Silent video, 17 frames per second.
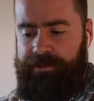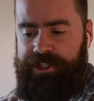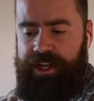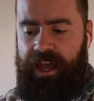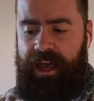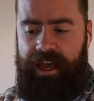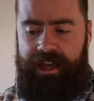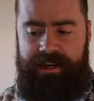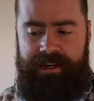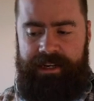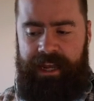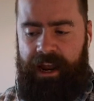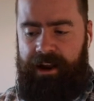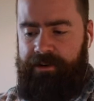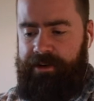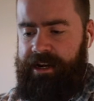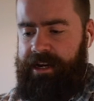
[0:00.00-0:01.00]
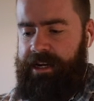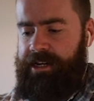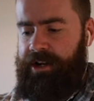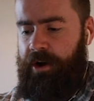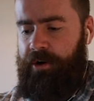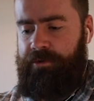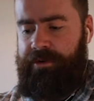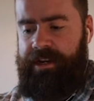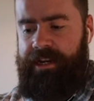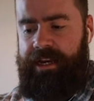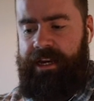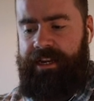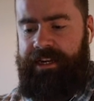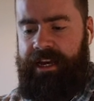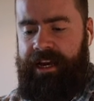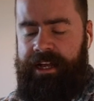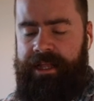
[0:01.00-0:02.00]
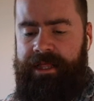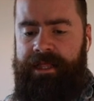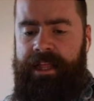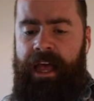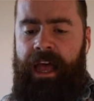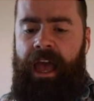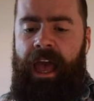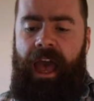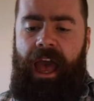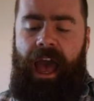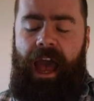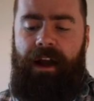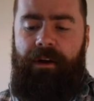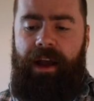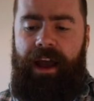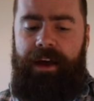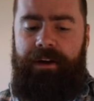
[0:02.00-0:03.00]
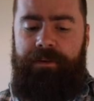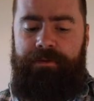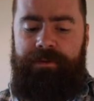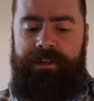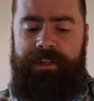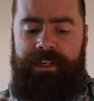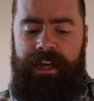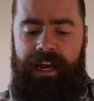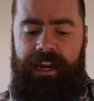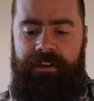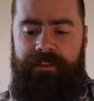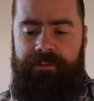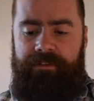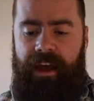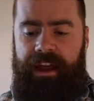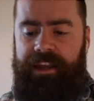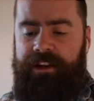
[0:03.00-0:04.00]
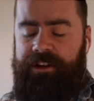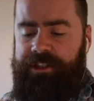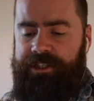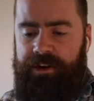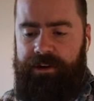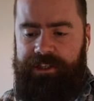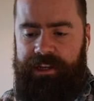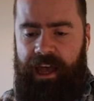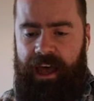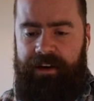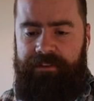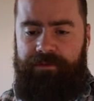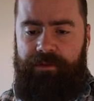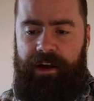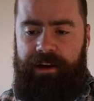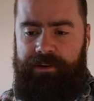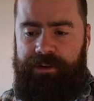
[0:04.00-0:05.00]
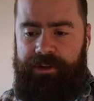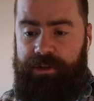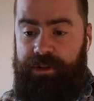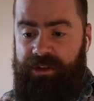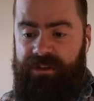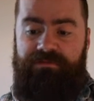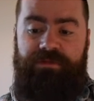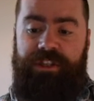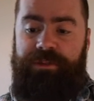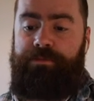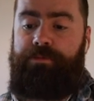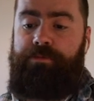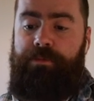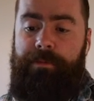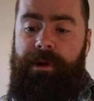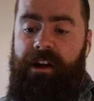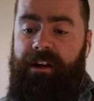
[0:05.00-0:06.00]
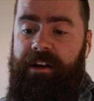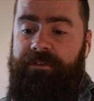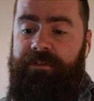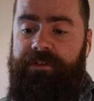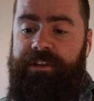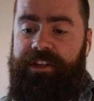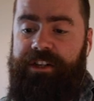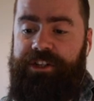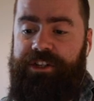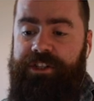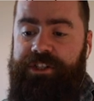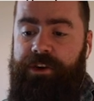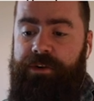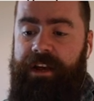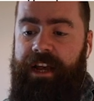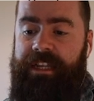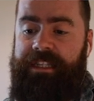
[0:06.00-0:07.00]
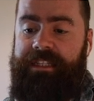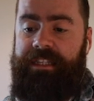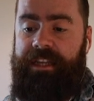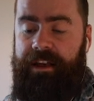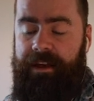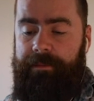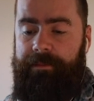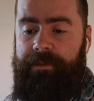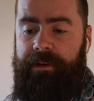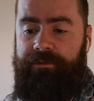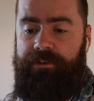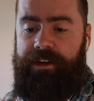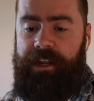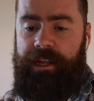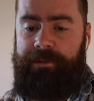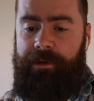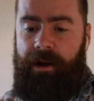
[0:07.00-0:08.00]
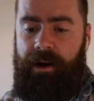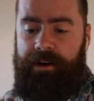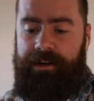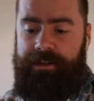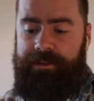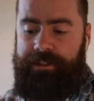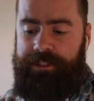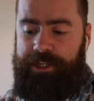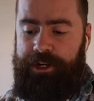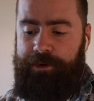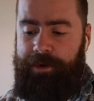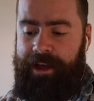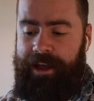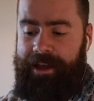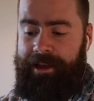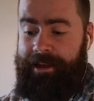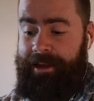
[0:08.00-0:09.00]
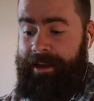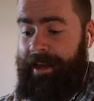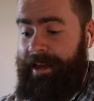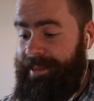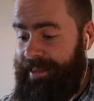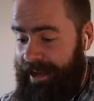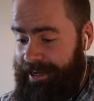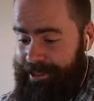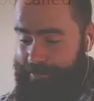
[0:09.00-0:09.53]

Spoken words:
Shan, Kerry, Tony, Adele, around kind of any concerns you have around just preparing for the digital showcase if you're taking part. So